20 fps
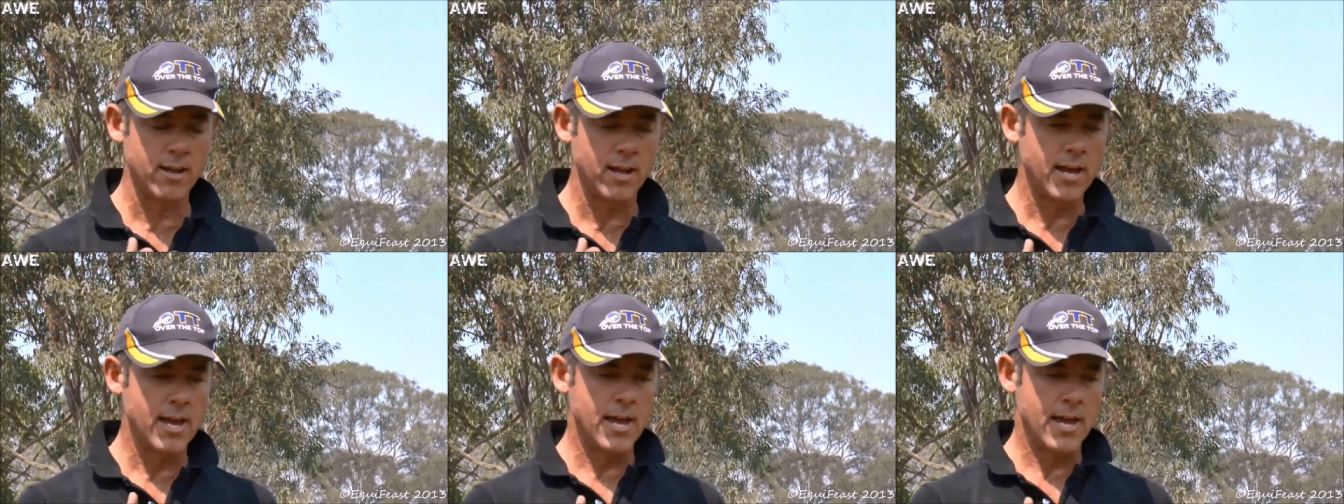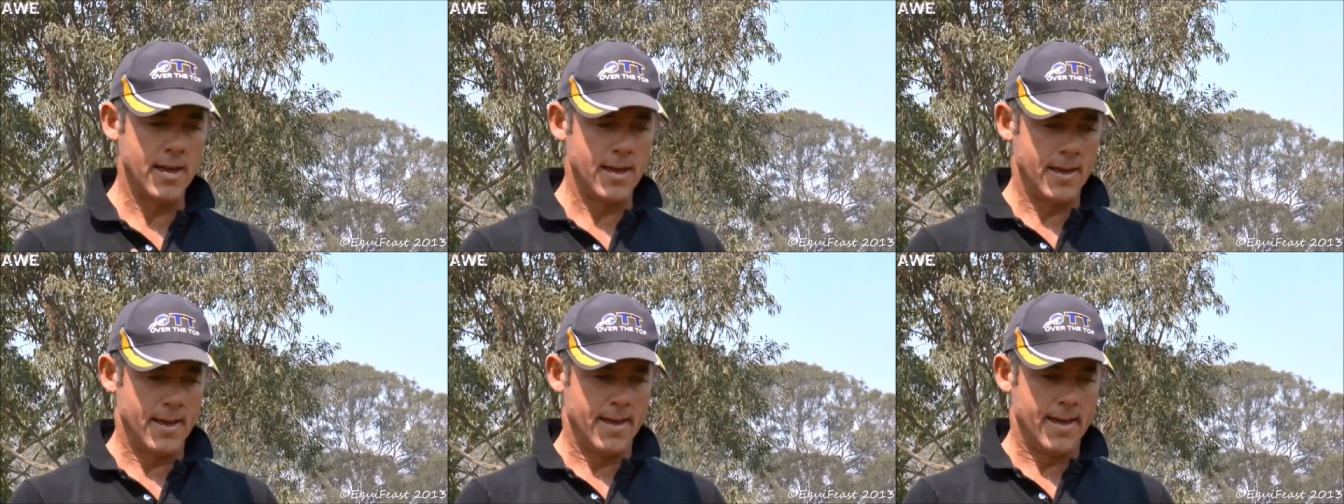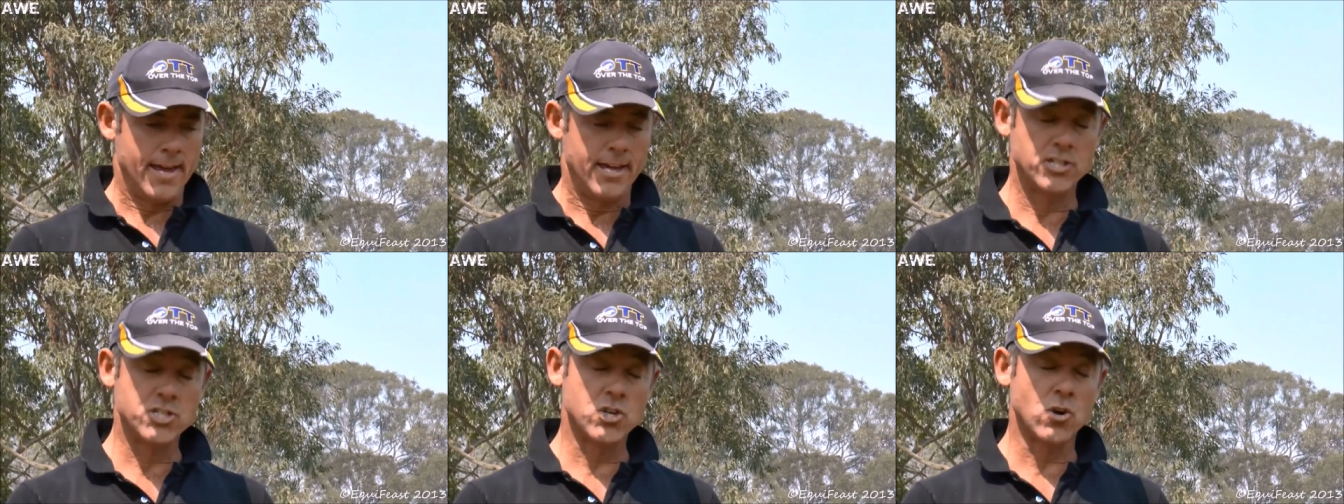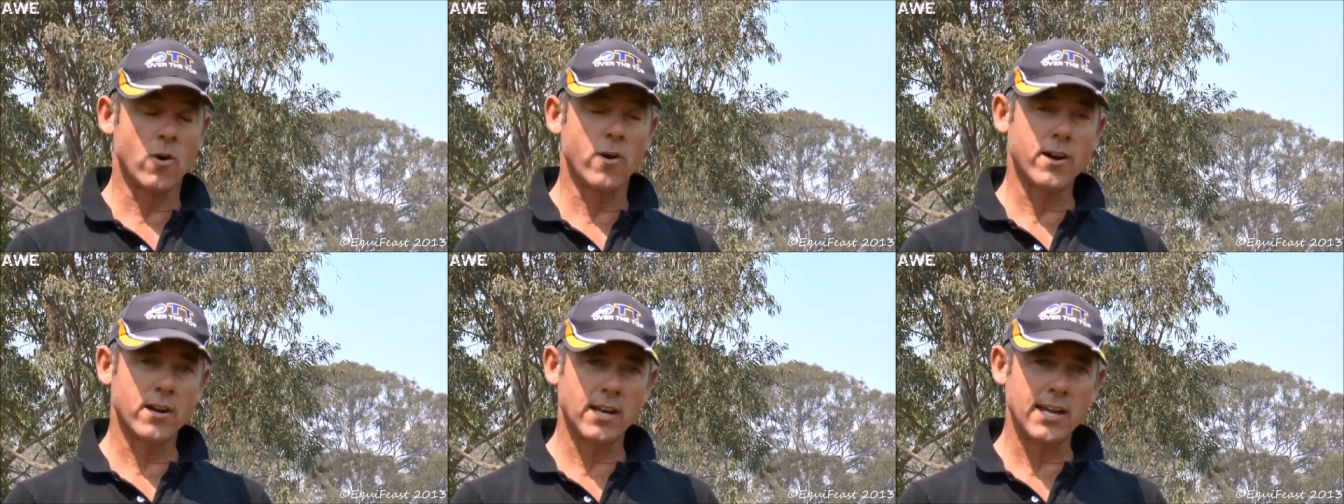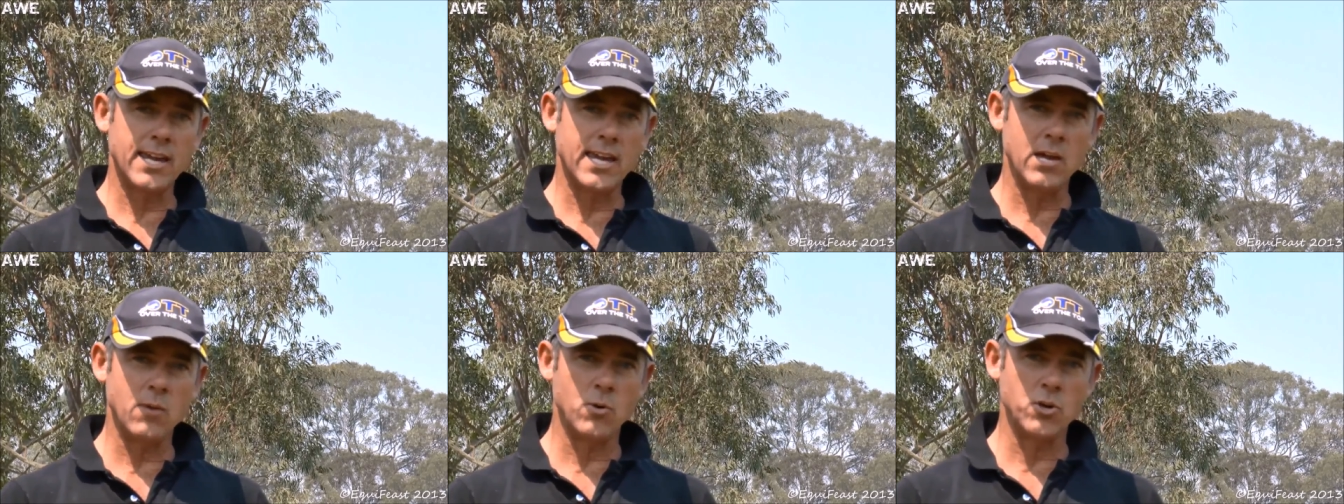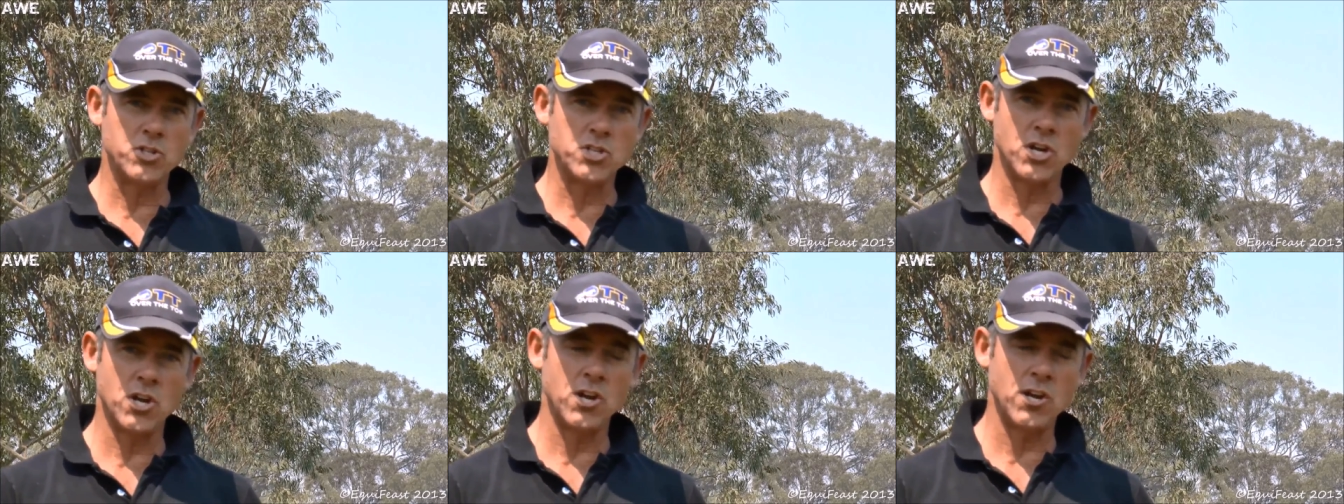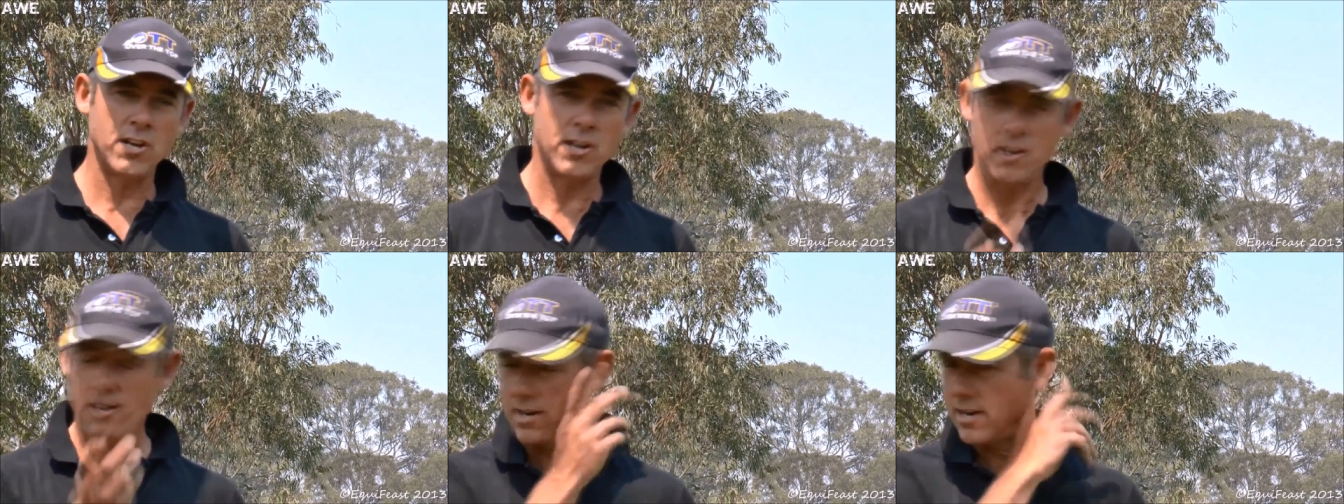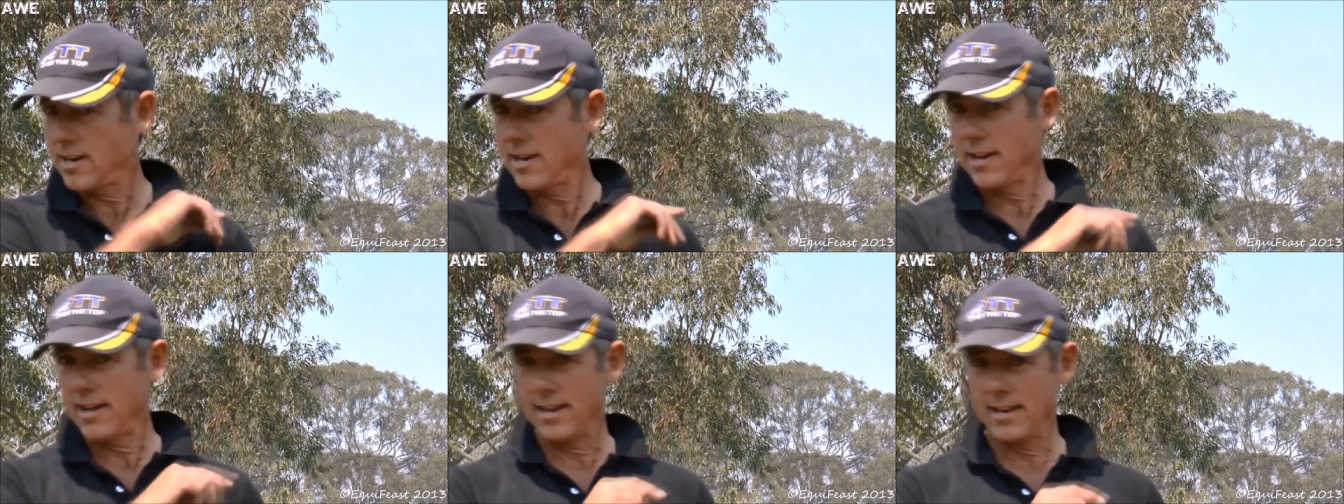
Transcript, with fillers: And historically, he would turn